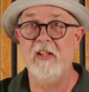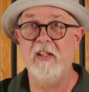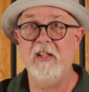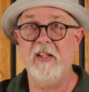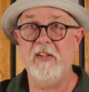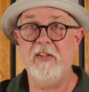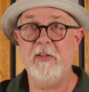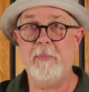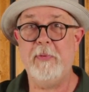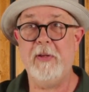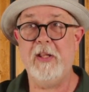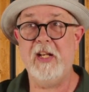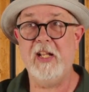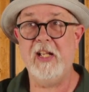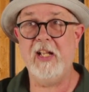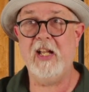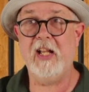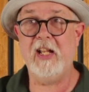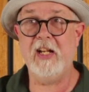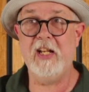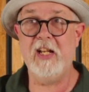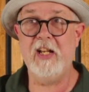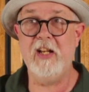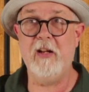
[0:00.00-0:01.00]
depending
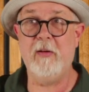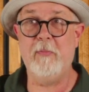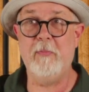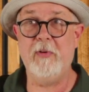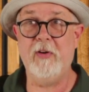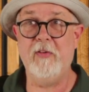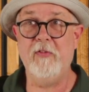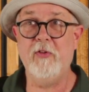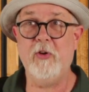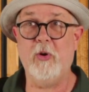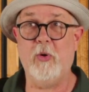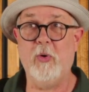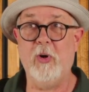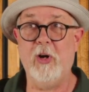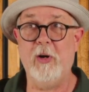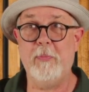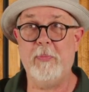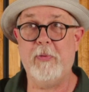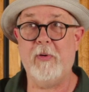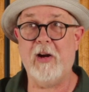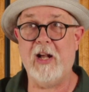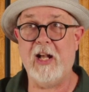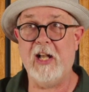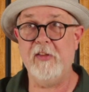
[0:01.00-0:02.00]
on the number of core
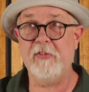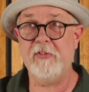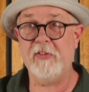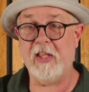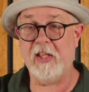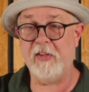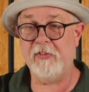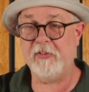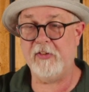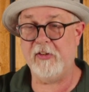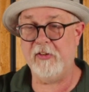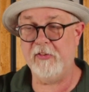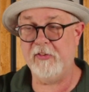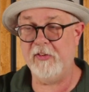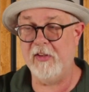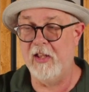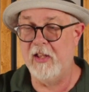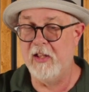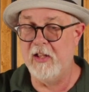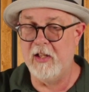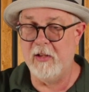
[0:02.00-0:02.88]
processors,